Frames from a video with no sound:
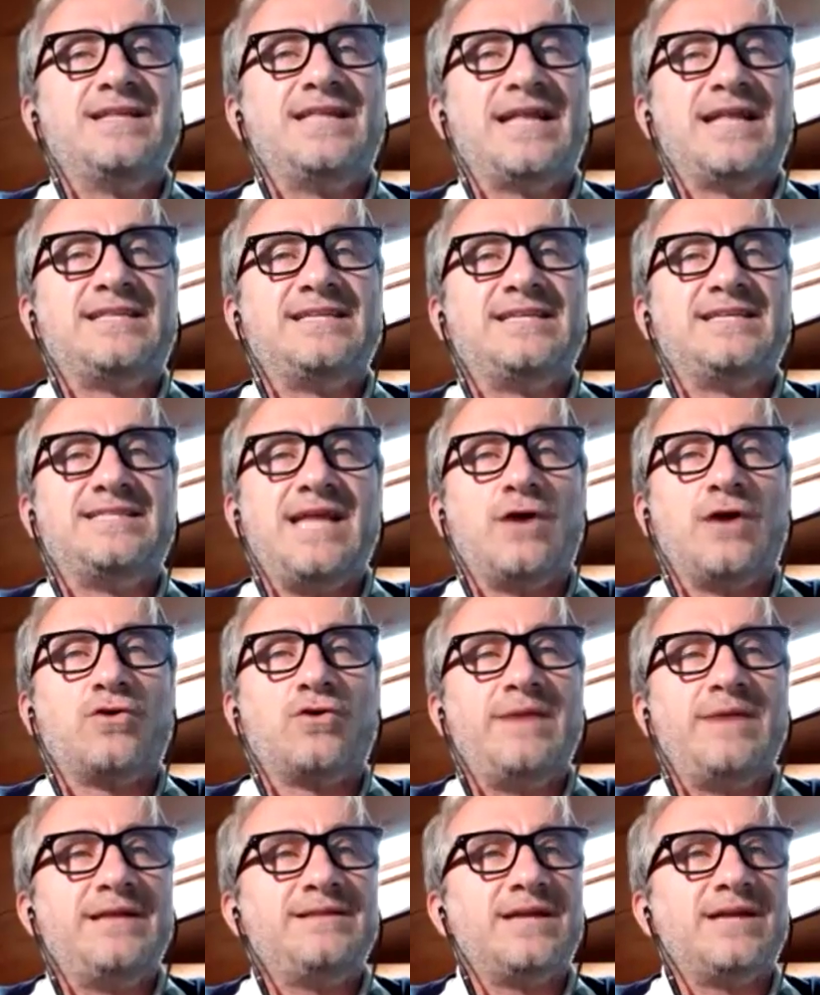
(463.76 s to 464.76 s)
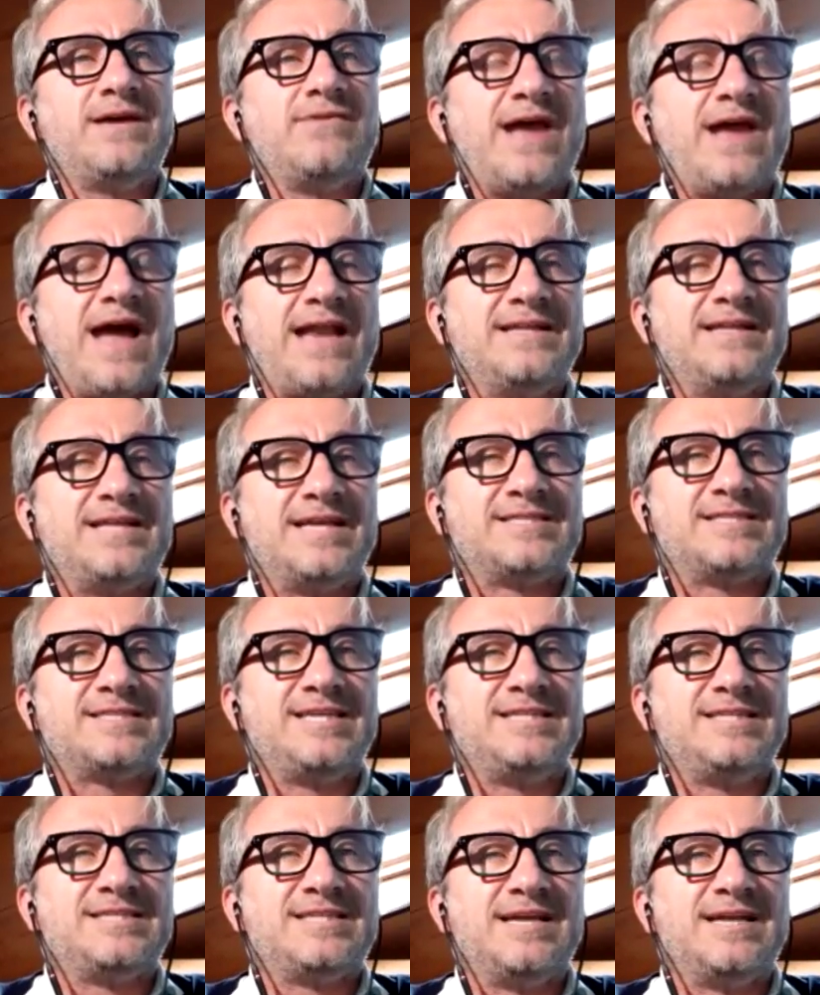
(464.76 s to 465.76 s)
that is the augmented reality
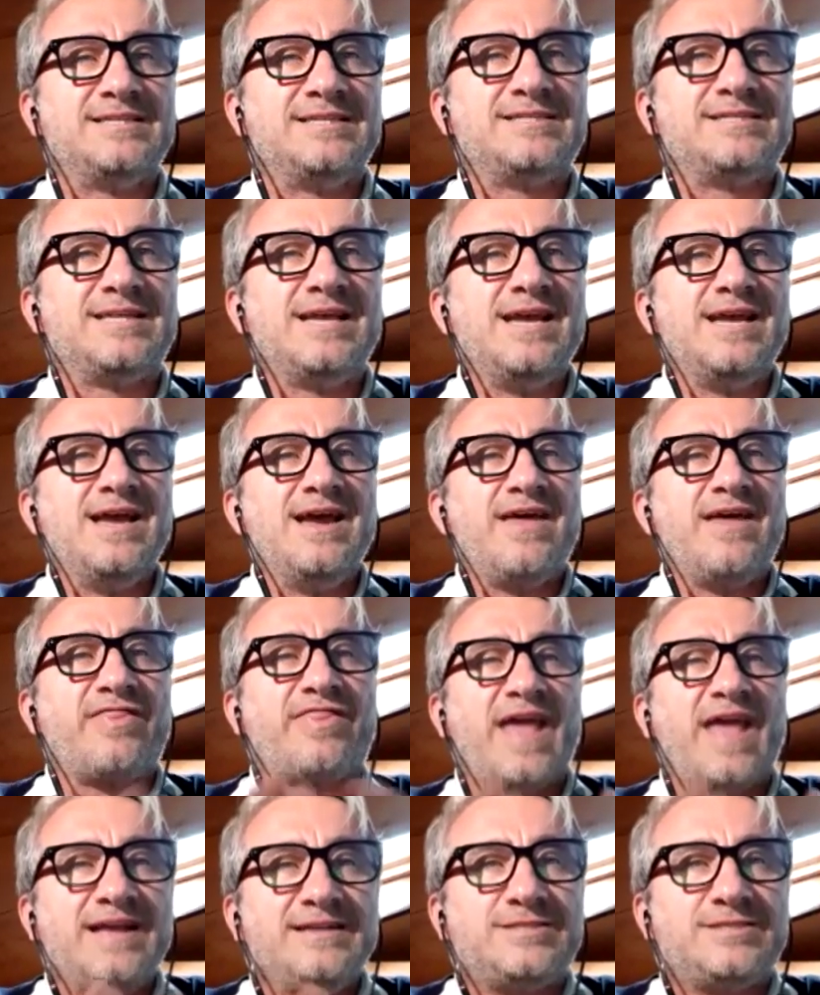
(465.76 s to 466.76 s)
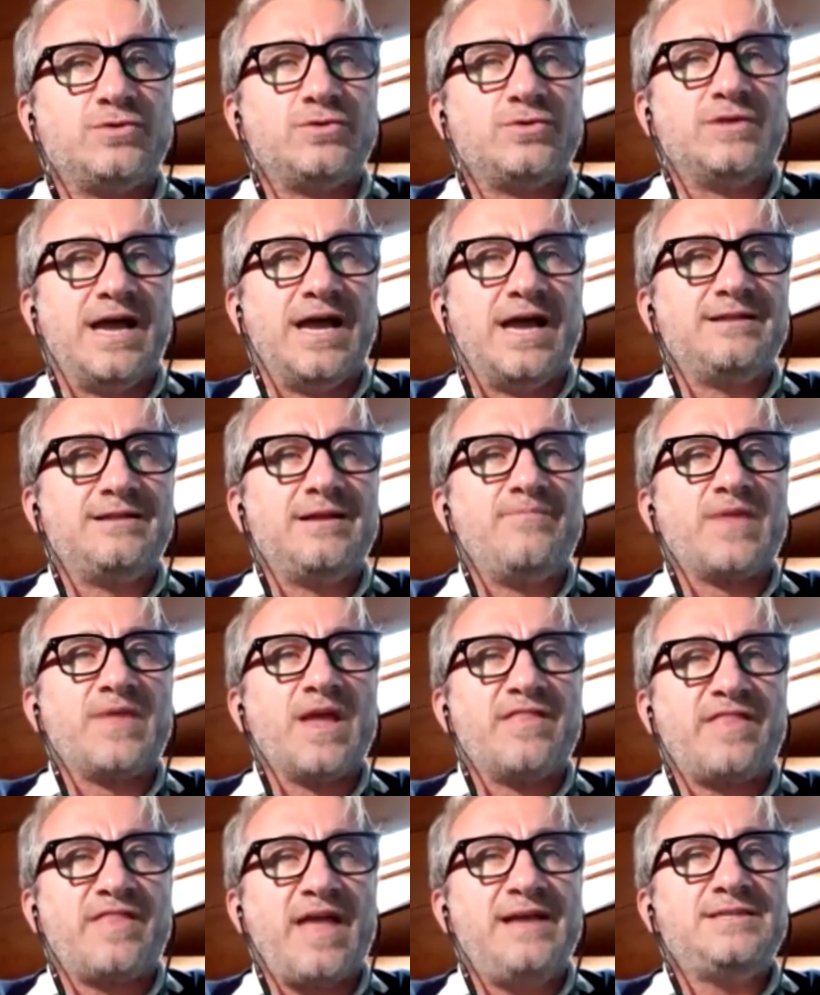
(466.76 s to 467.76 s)
assistance, thanks to that,
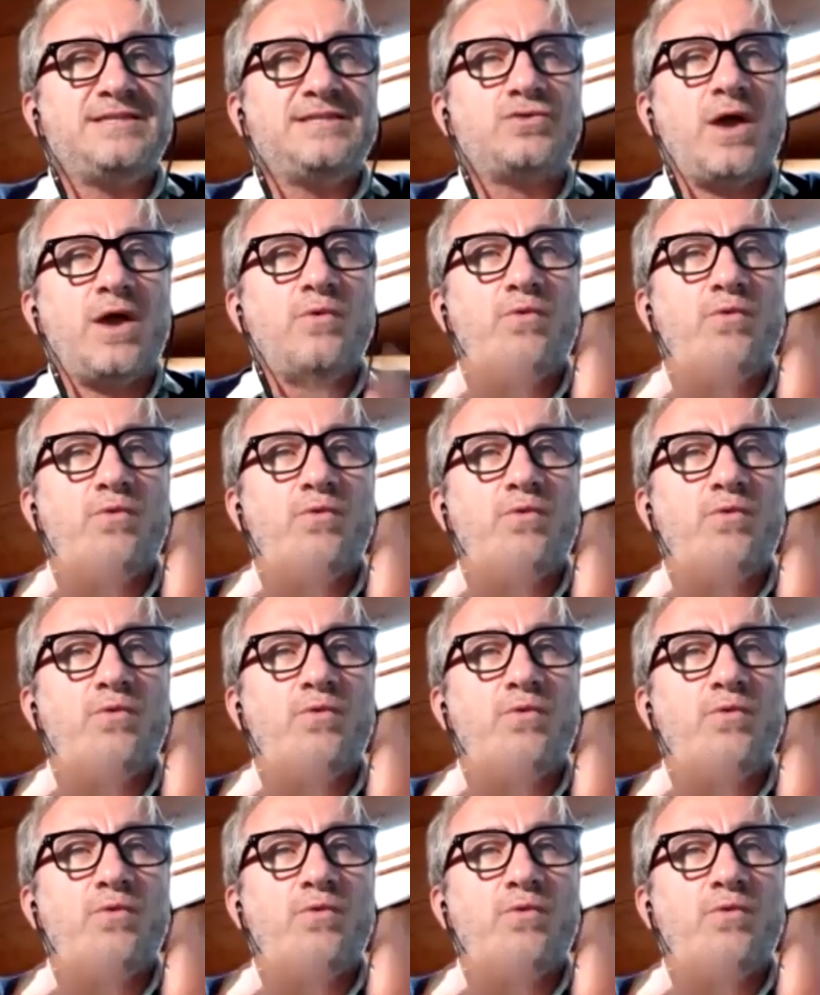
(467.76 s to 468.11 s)
thanks to a